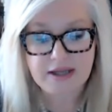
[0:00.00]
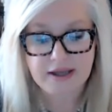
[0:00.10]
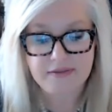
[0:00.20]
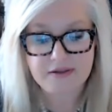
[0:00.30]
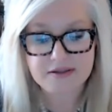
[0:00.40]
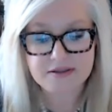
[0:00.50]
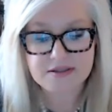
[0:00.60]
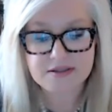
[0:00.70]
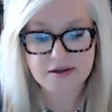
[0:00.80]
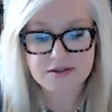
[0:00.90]
And then
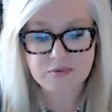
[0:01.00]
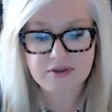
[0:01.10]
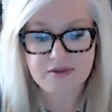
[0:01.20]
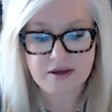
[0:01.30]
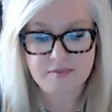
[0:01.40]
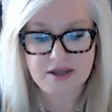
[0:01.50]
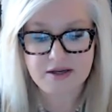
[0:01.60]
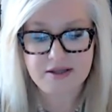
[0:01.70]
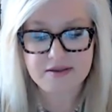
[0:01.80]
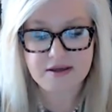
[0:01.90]
discuss with them
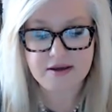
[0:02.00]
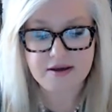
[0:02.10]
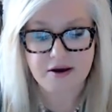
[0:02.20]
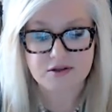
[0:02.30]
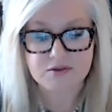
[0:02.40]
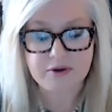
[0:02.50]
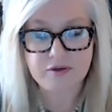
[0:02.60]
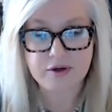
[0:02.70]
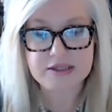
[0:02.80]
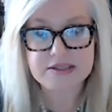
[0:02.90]
anything else,
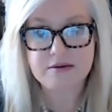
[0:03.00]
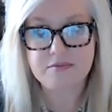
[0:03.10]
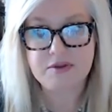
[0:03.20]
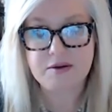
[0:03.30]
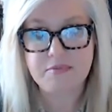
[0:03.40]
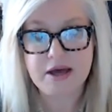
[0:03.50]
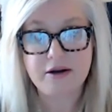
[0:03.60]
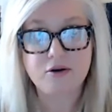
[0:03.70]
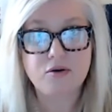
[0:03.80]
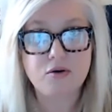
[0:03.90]
whether it's the
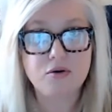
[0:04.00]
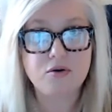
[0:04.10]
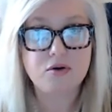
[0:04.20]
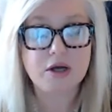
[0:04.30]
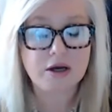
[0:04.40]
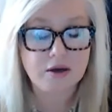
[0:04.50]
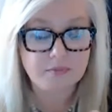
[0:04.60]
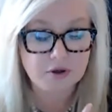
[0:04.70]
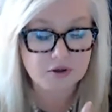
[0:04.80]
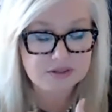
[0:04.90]
medical,
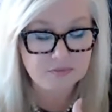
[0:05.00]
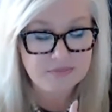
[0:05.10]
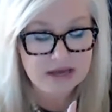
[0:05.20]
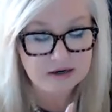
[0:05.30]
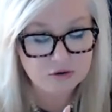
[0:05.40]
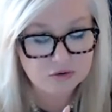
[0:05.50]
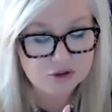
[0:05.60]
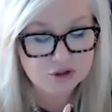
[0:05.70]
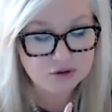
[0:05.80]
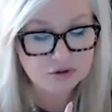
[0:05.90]
personal medical
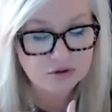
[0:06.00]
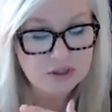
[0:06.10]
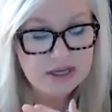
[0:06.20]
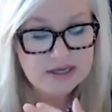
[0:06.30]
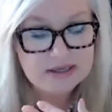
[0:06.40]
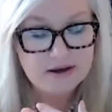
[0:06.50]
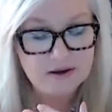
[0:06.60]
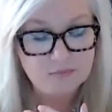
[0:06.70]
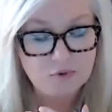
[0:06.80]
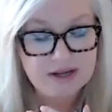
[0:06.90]
journal.
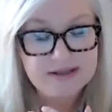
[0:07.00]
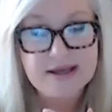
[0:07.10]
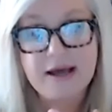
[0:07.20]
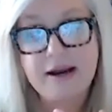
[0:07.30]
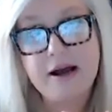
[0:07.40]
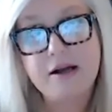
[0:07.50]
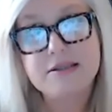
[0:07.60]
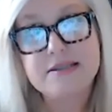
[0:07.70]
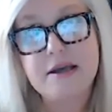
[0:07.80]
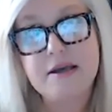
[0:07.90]
Write that out,
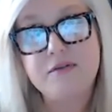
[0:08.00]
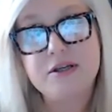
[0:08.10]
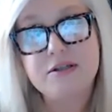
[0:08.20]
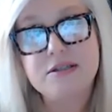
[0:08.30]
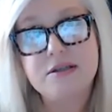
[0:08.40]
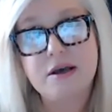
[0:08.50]
save it